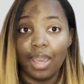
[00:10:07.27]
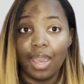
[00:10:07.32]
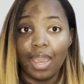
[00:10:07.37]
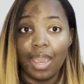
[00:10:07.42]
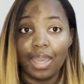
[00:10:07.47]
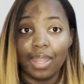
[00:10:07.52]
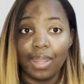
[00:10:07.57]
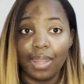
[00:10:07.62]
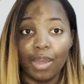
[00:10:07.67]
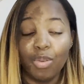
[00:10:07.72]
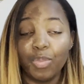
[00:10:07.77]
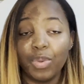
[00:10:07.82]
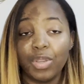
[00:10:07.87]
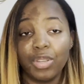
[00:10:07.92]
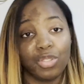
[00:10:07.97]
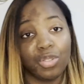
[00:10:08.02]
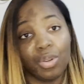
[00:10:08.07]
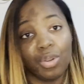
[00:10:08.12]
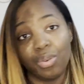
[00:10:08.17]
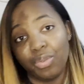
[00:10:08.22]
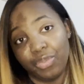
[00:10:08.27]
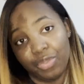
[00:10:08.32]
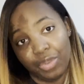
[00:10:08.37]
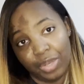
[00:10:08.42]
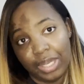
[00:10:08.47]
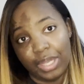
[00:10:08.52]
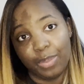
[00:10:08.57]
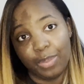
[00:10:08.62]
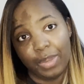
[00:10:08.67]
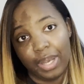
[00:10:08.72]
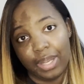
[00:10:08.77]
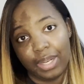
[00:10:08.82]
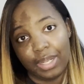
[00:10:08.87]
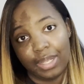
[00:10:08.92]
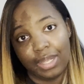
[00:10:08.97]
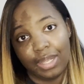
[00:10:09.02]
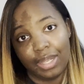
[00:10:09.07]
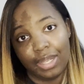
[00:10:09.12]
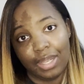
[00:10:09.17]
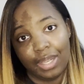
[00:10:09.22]
and that would be a struggle for
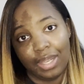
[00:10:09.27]
anybody.